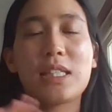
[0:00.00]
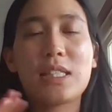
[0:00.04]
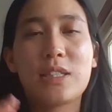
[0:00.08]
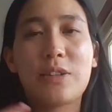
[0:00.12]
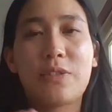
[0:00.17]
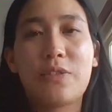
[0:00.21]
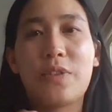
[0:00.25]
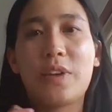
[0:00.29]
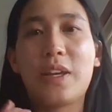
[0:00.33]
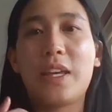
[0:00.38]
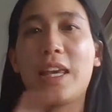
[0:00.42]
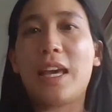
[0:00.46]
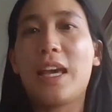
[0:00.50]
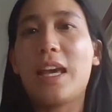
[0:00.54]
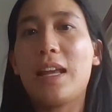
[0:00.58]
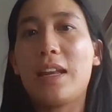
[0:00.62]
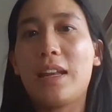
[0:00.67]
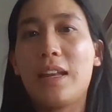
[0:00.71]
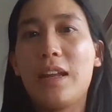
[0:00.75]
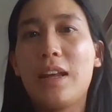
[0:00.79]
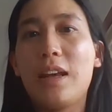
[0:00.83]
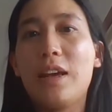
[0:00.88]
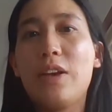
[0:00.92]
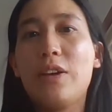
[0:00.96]
to forget
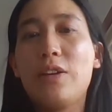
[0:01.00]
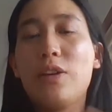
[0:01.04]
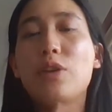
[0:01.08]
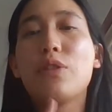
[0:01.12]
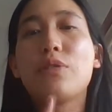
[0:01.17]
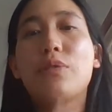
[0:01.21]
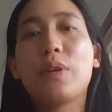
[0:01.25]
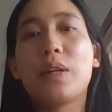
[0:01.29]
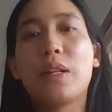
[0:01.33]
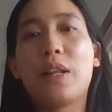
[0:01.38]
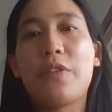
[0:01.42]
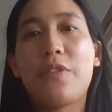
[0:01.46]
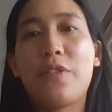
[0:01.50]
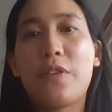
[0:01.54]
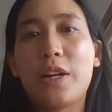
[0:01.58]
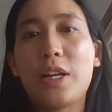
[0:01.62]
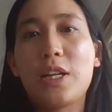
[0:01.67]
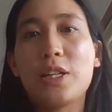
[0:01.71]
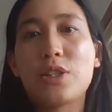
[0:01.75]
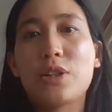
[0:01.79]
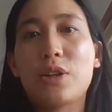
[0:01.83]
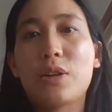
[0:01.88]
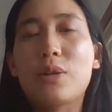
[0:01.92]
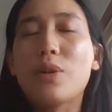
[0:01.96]
your really funny
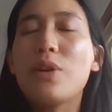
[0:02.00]
joke.